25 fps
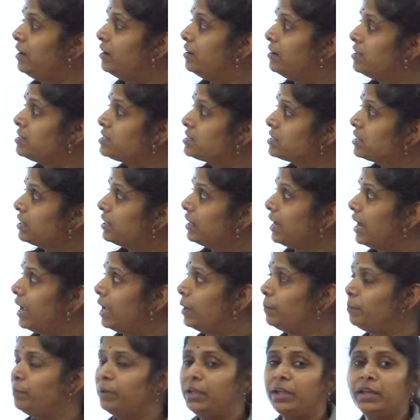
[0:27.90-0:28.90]

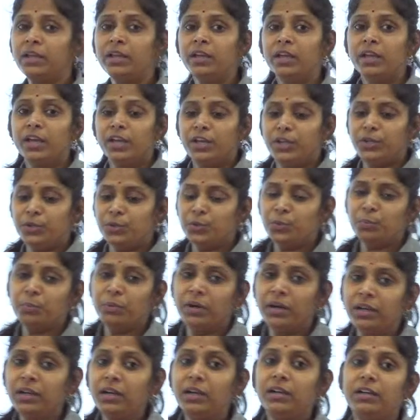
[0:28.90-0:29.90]
describing
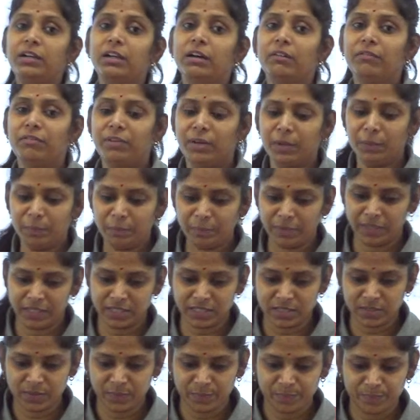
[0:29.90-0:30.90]
human
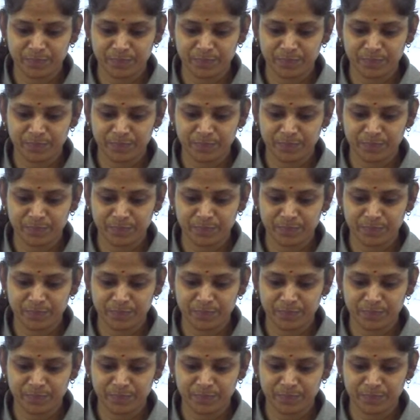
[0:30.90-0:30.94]
development,